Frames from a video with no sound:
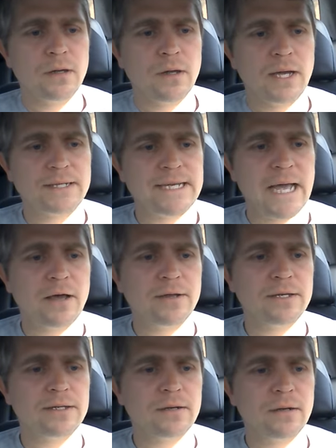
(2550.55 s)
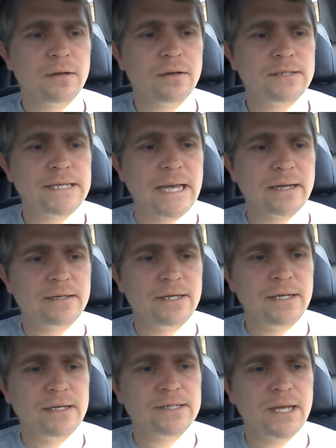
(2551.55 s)
Italian
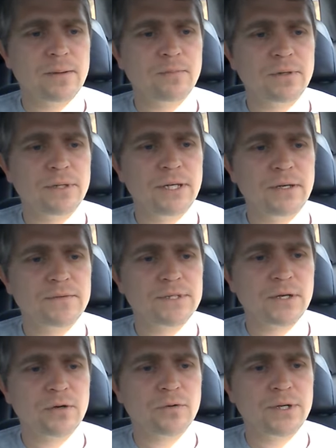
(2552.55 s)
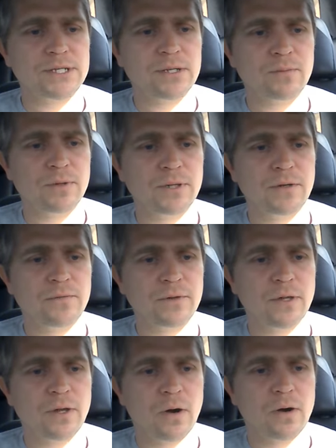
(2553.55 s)
techniques and beliefs, increasing belief in
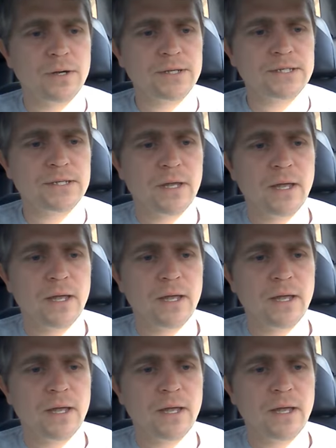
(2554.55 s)
the artist